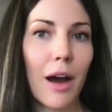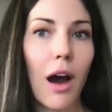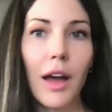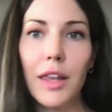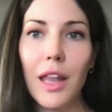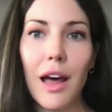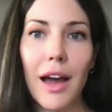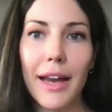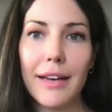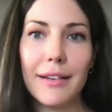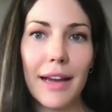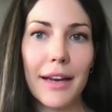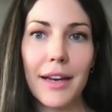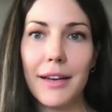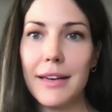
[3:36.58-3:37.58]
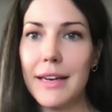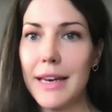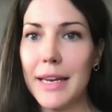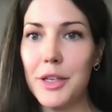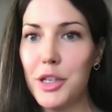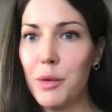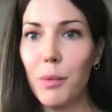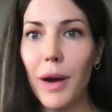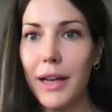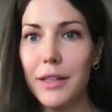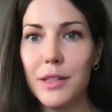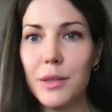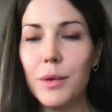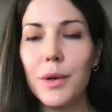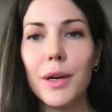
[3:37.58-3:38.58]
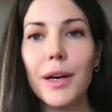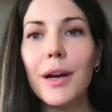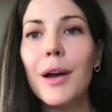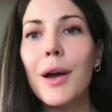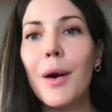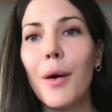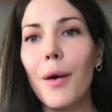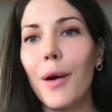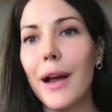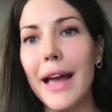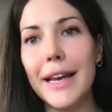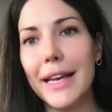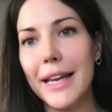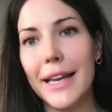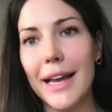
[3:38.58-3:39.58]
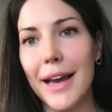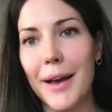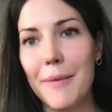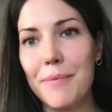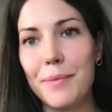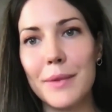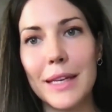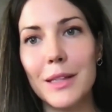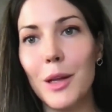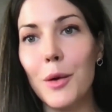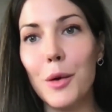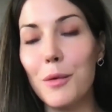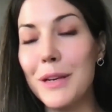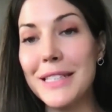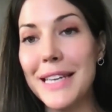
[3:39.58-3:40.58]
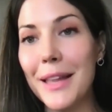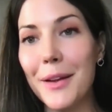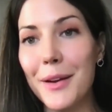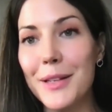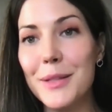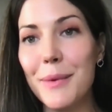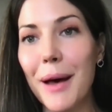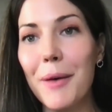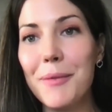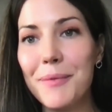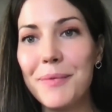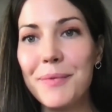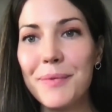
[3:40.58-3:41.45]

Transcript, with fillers: online kind of nationwide store or any local retailer as well.